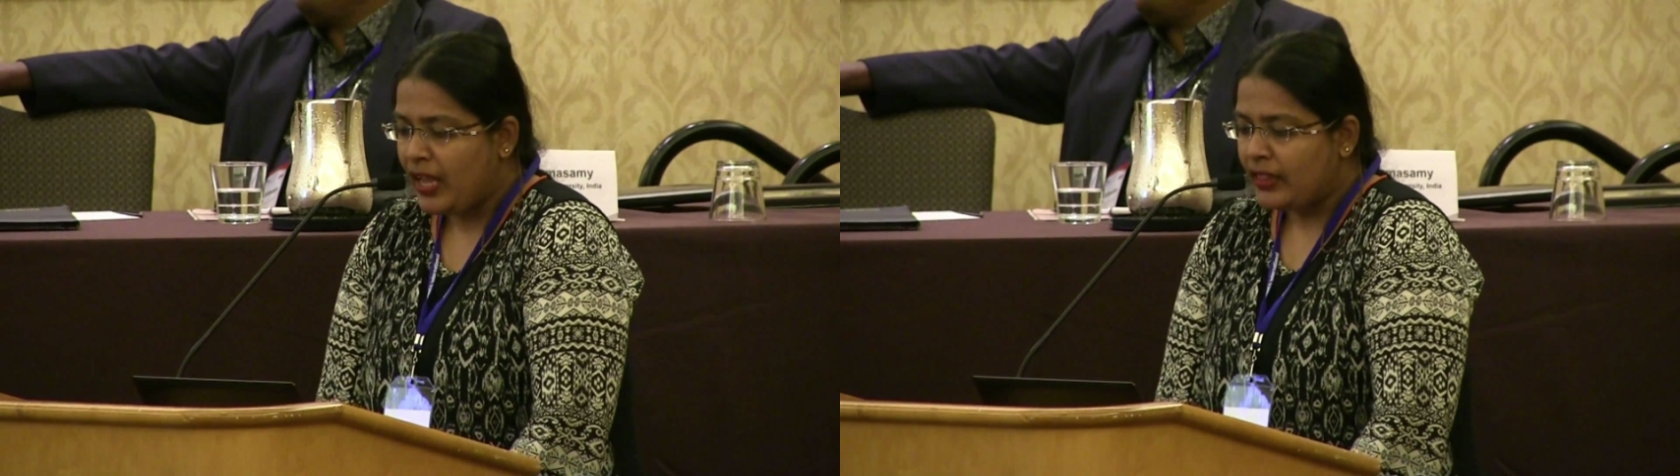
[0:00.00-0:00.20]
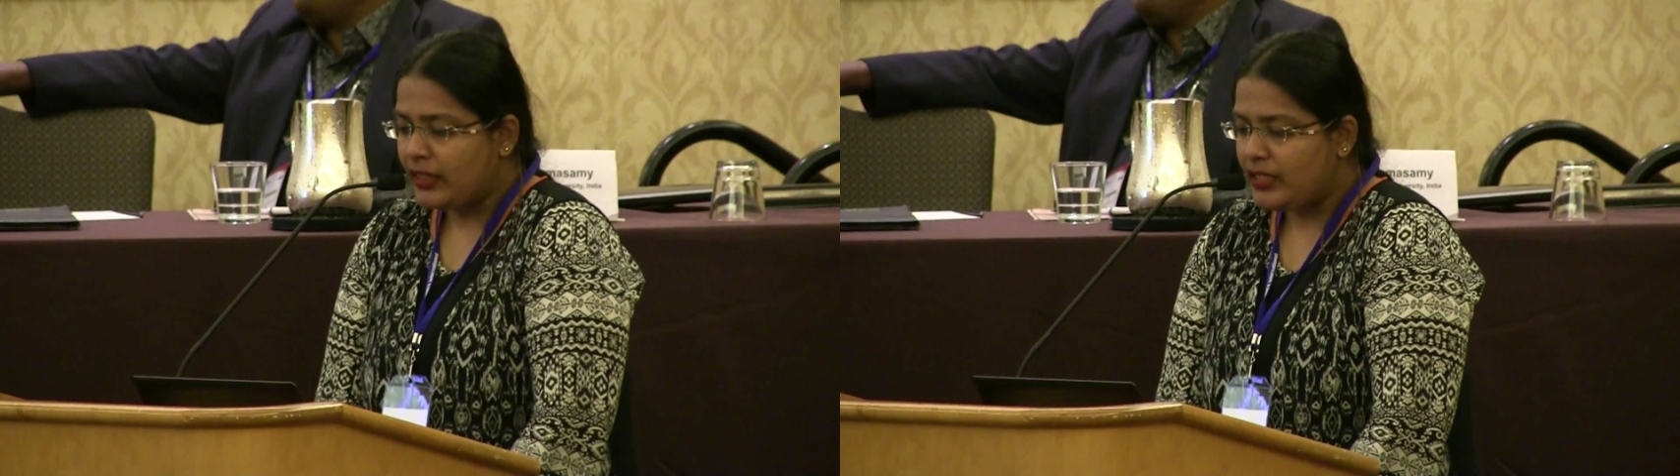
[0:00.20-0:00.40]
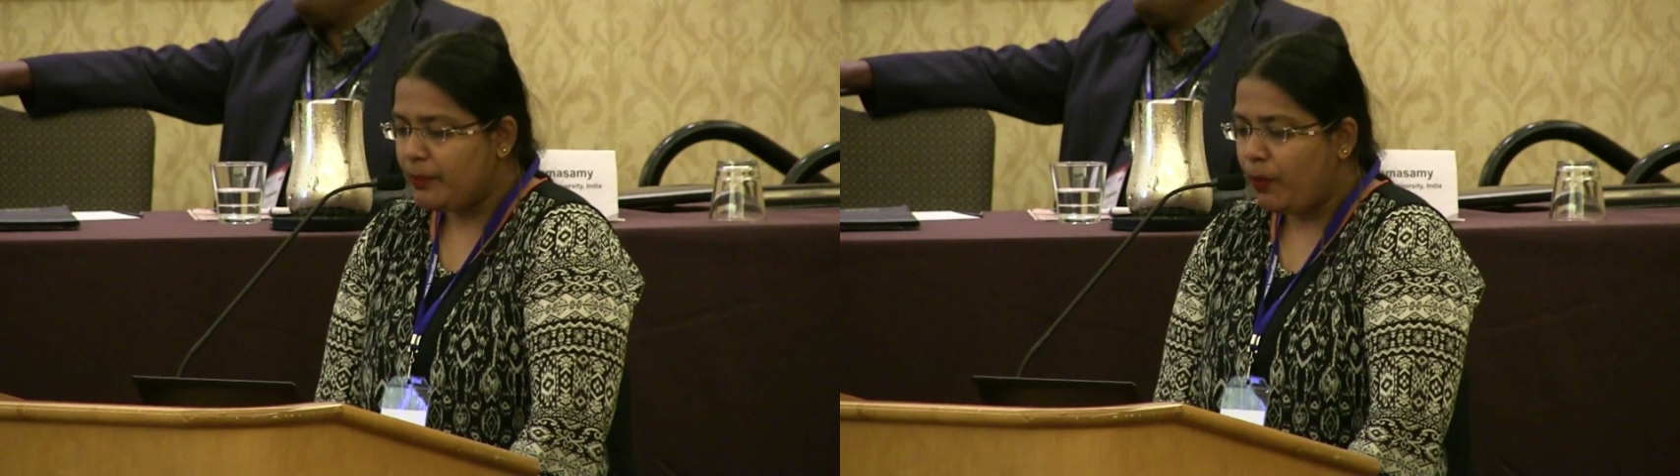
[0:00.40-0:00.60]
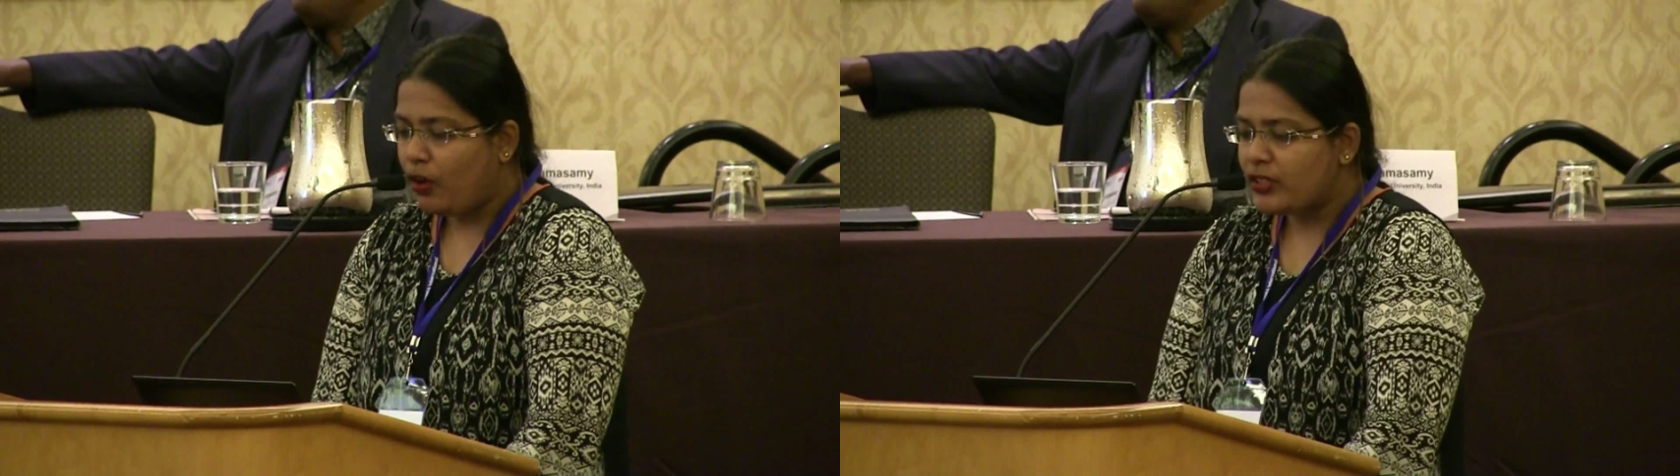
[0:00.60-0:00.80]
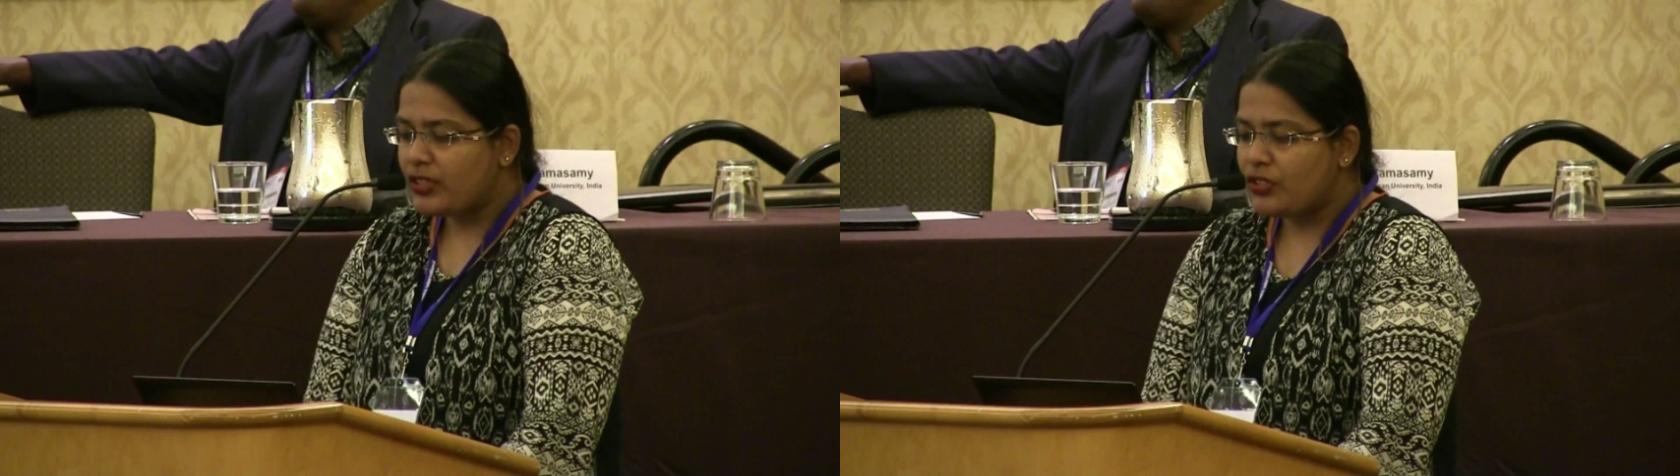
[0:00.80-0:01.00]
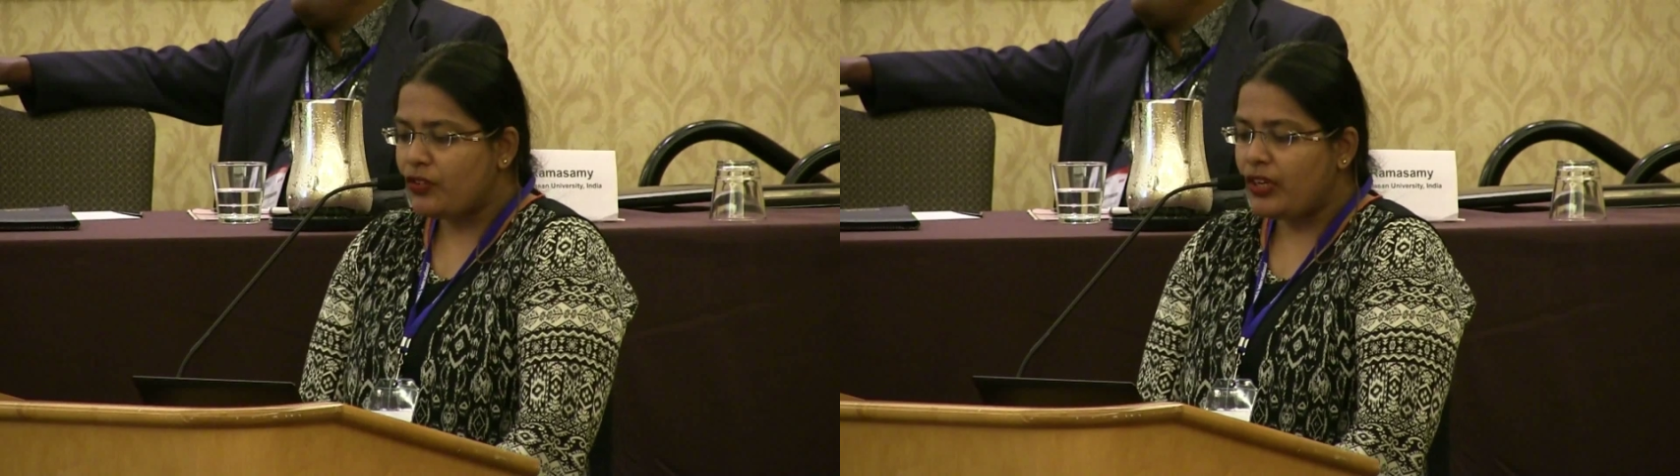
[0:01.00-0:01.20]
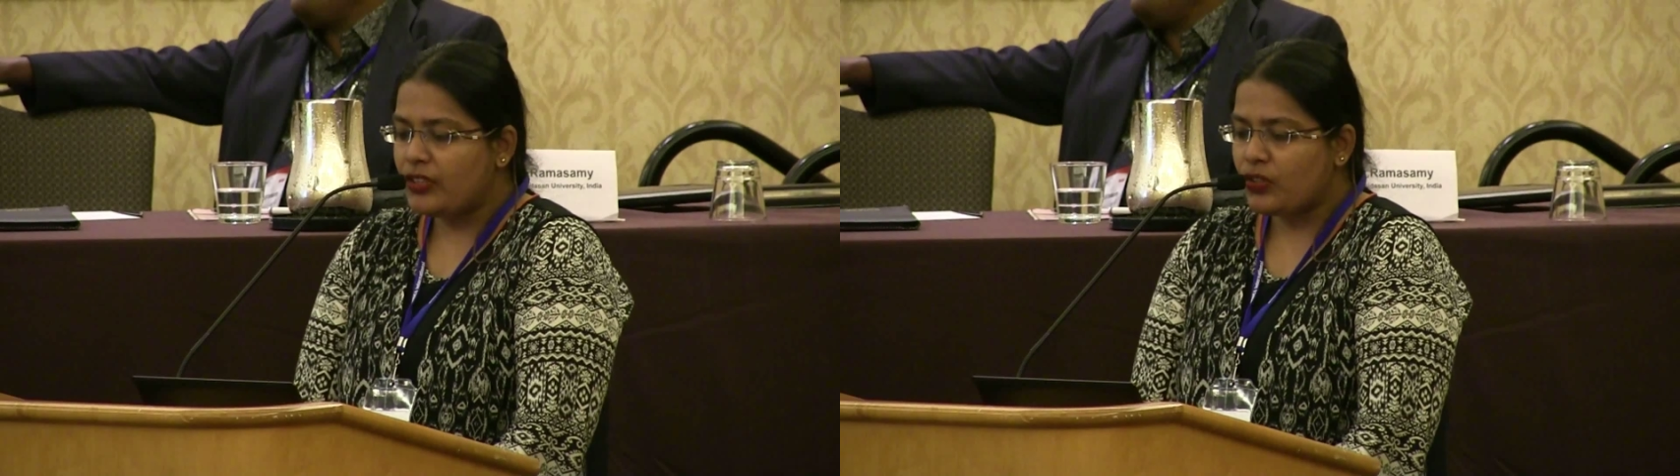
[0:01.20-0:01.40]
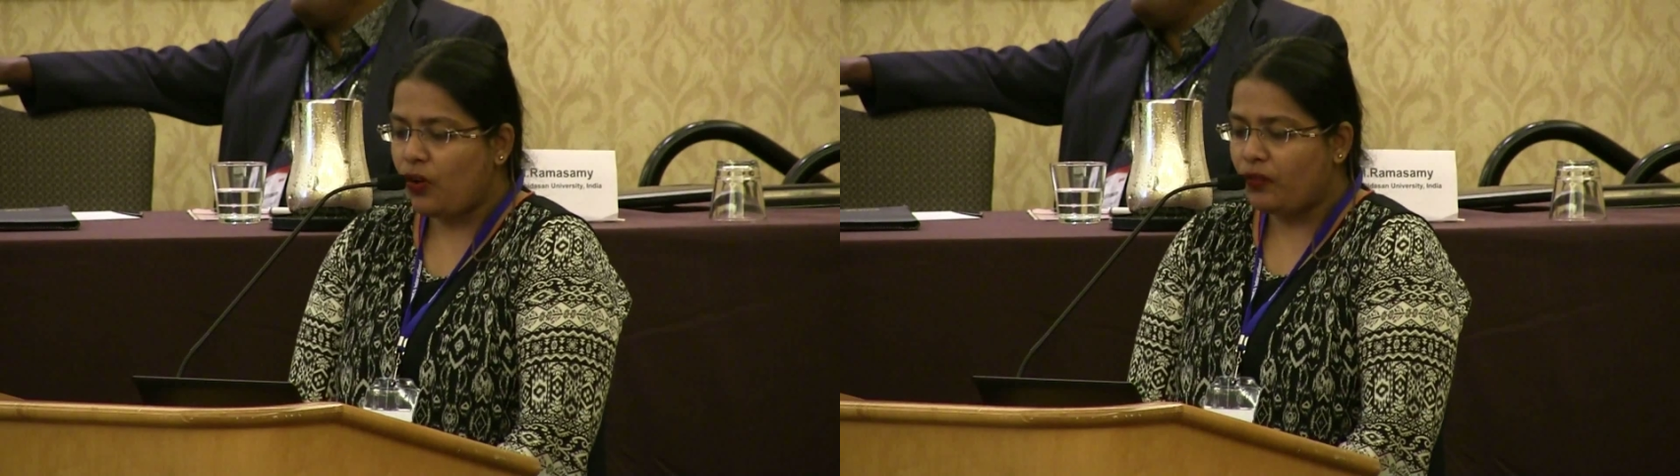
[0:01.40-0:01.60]
The
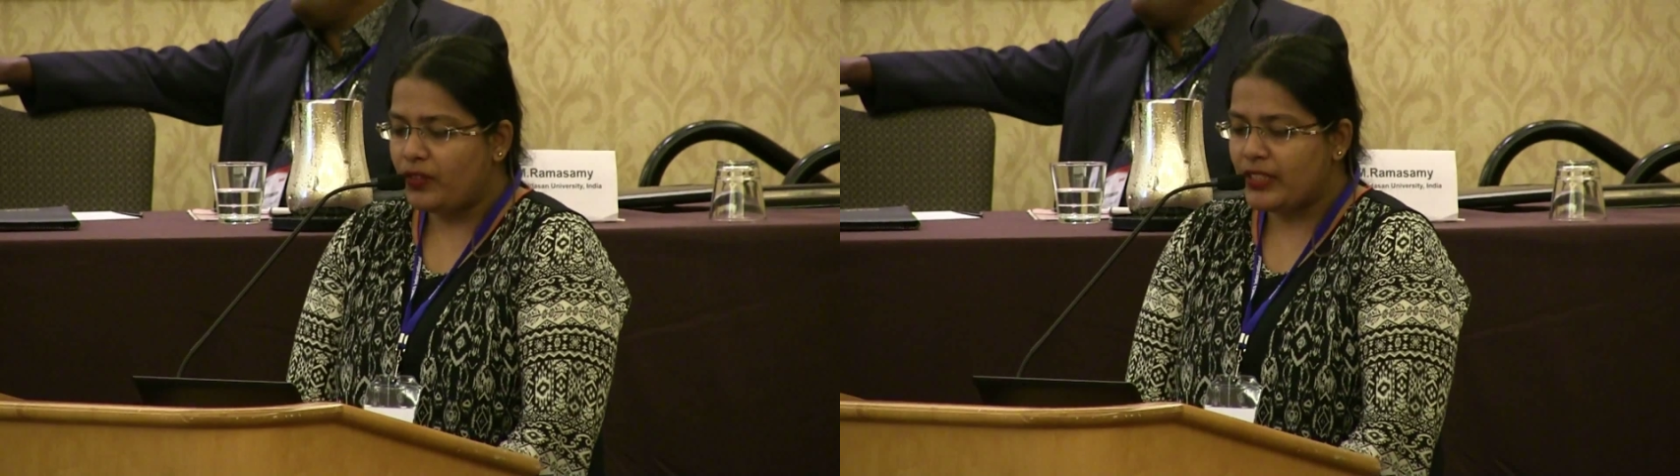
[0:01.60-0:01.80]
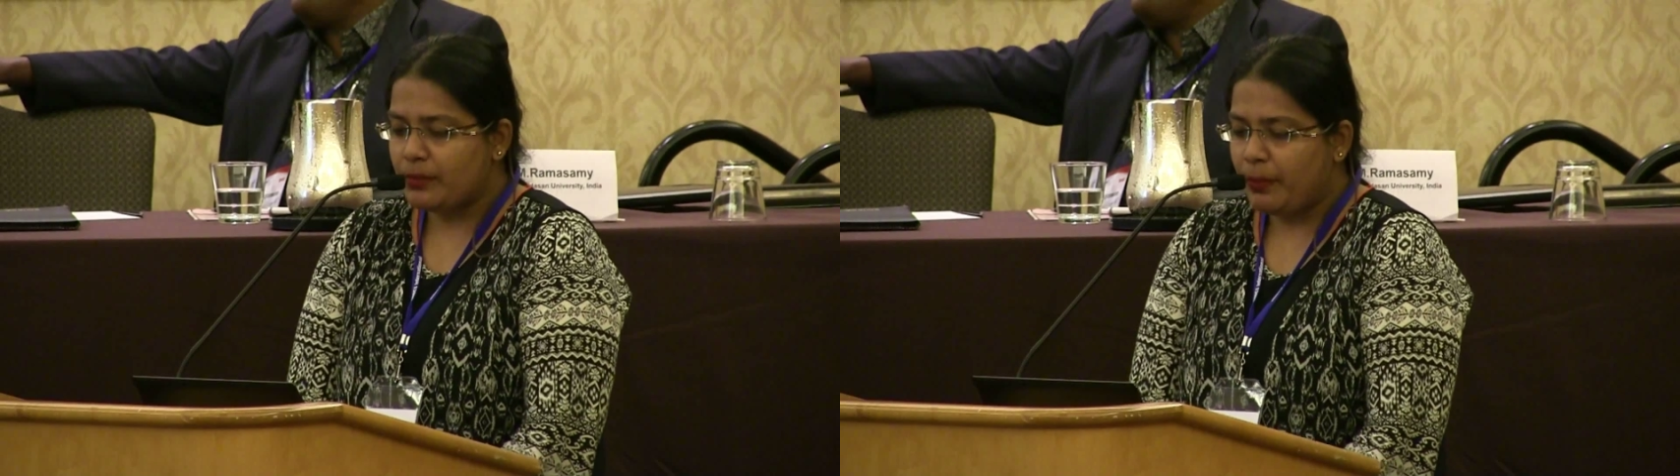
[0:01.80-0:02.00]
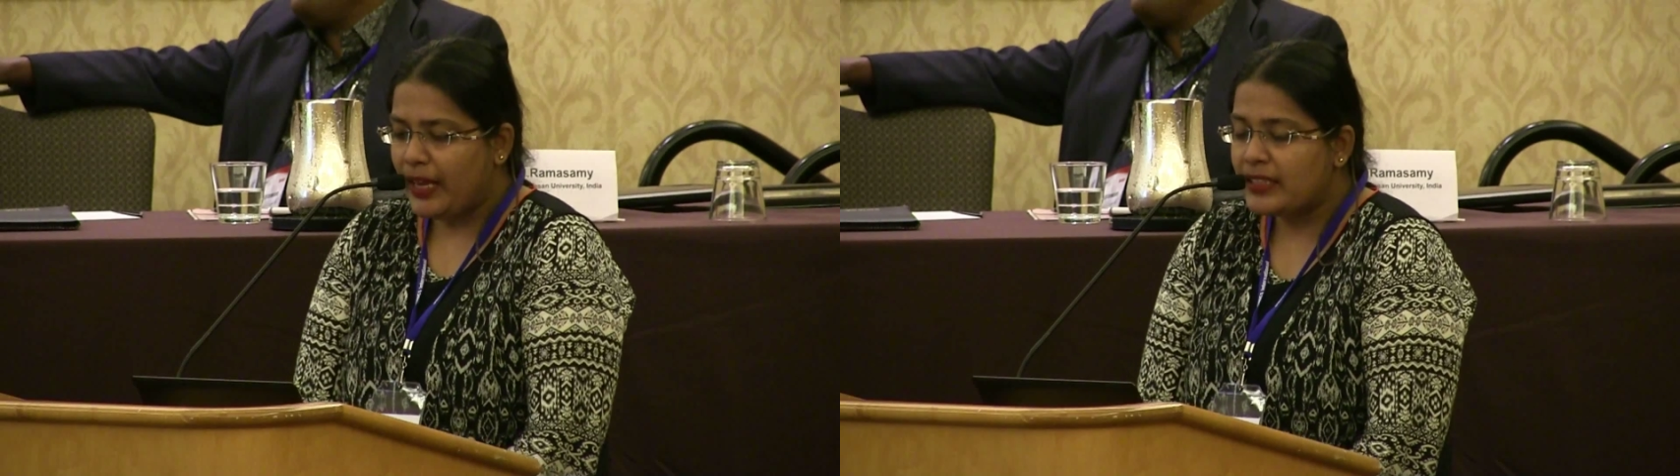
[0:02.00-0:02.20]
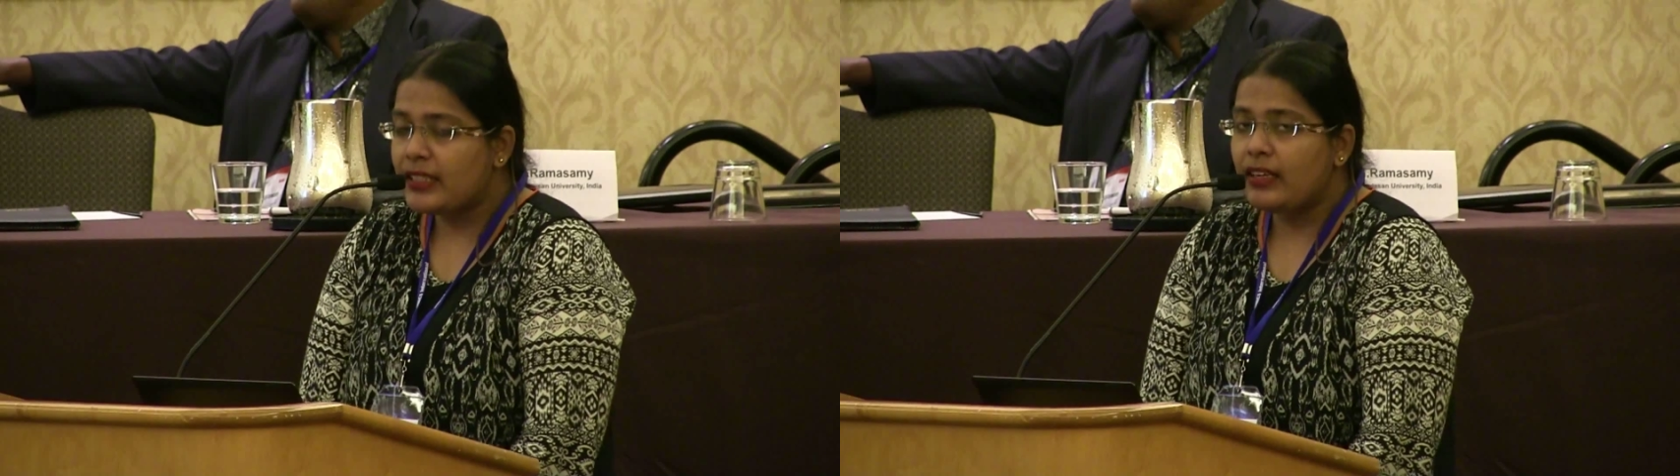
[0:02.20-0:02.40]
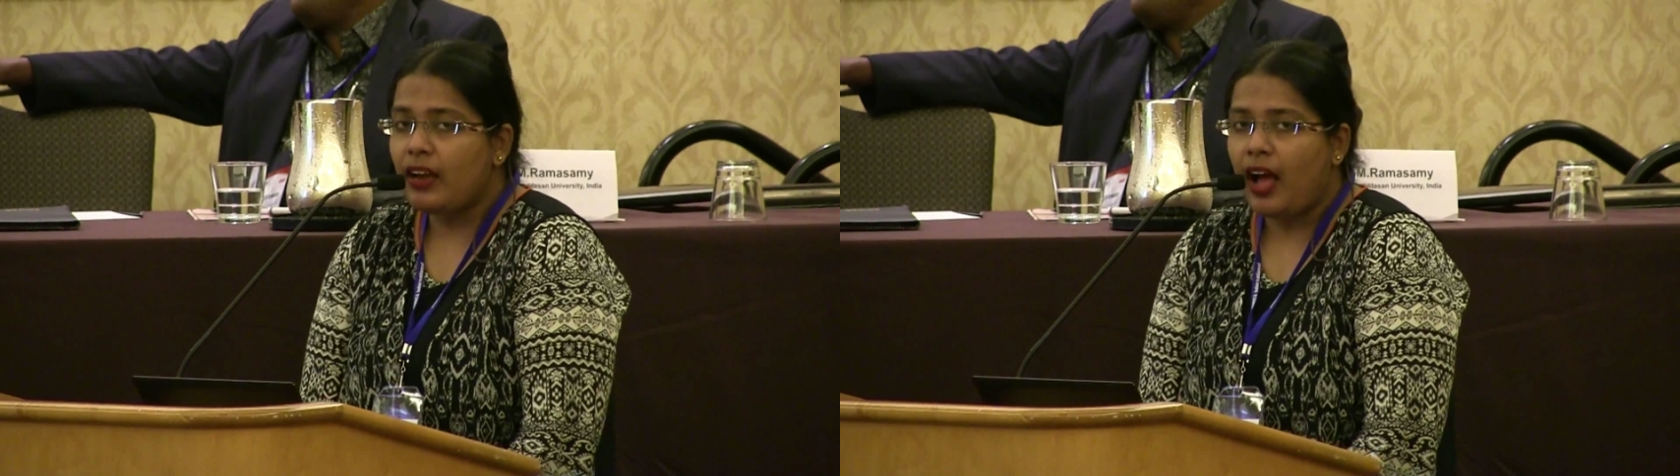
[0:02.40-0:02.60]
depositories of this basin